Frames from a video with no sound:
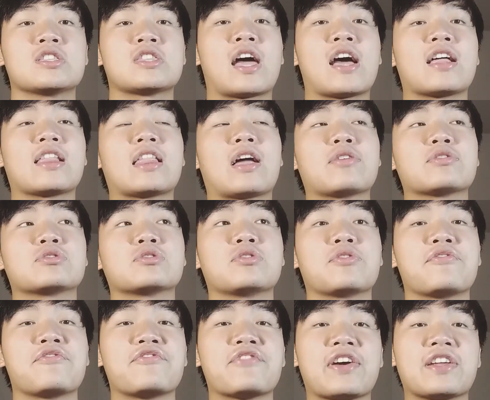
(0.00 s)
that allows you
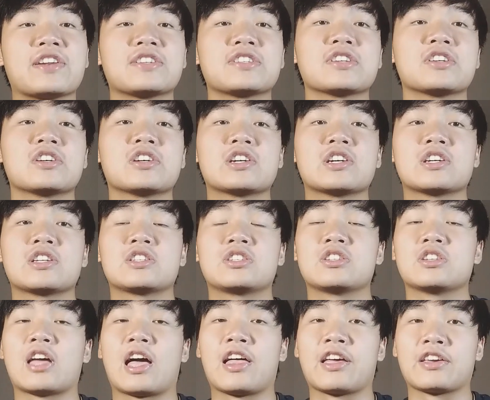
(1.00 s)
to vent
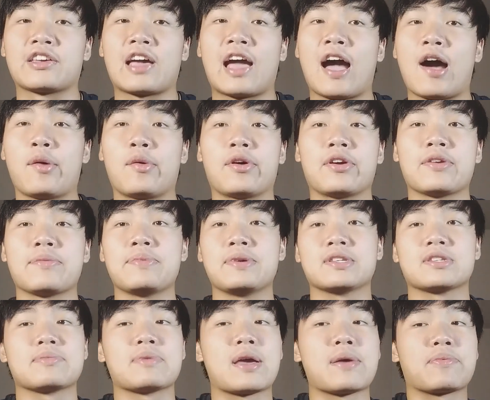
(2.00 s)
to, like, out on a
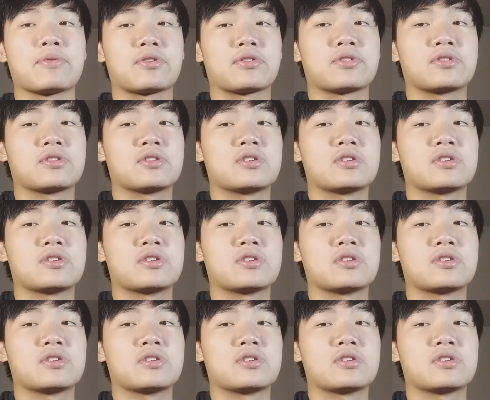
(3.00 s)
piece of paper.